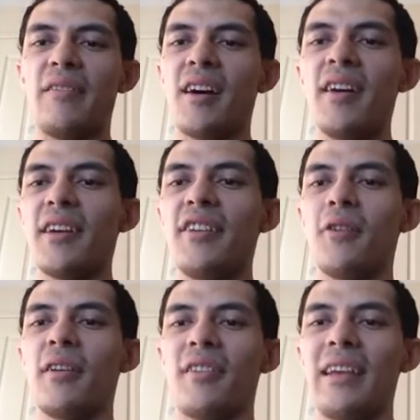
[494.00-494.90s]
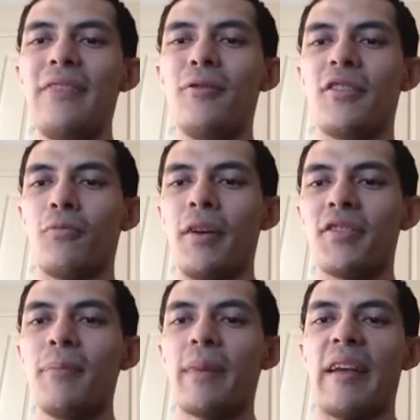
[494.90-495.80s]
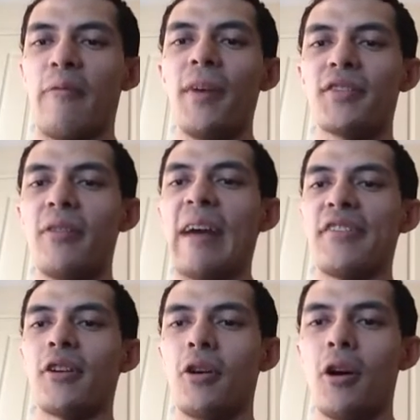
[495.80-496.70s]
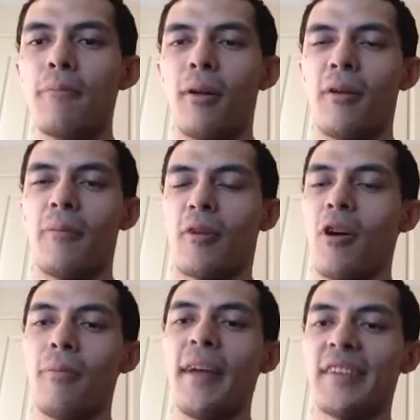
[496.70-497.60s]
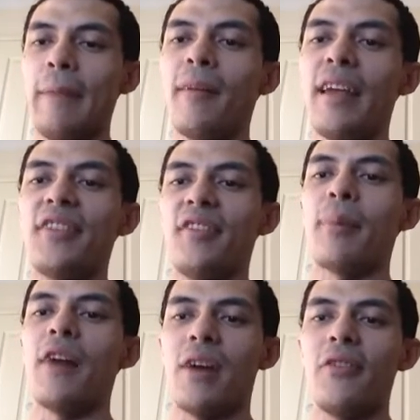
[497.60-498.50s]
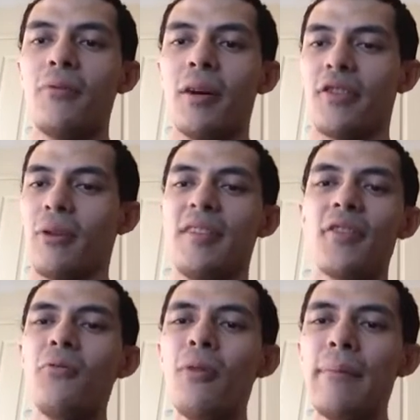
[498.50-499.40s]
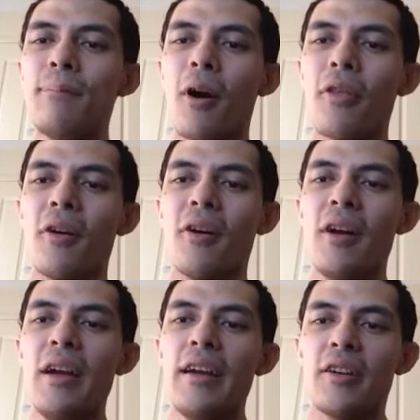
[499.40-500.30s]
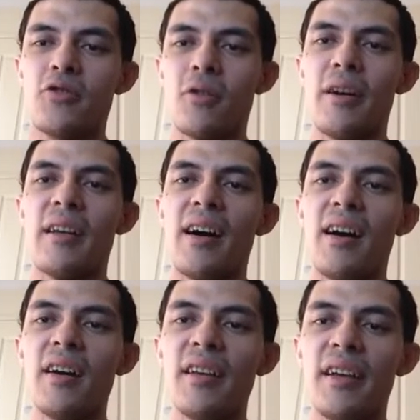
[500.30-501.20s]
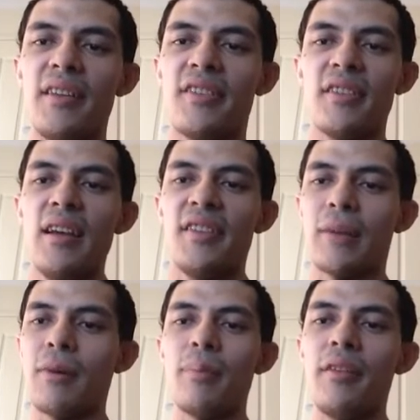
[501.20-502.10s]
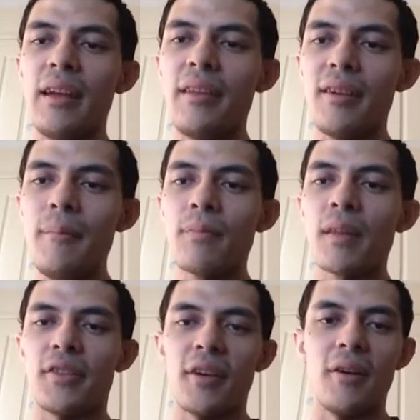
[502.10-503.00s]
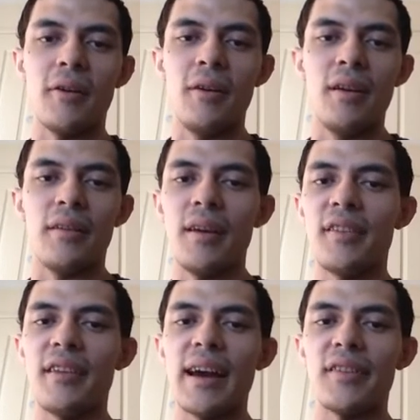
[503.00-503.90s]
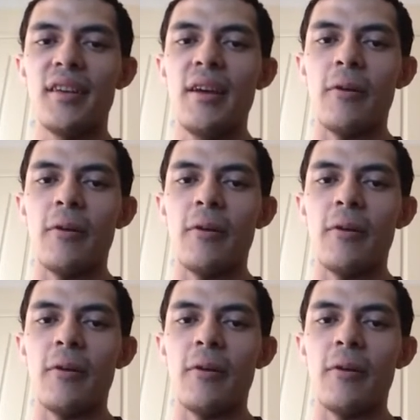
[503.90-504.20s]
Dante's not as evil as Wesker, but Wesker has a god complex. He believes he's above everyone, so he doesn't really bother trying hard against someone beneath him. So there's that.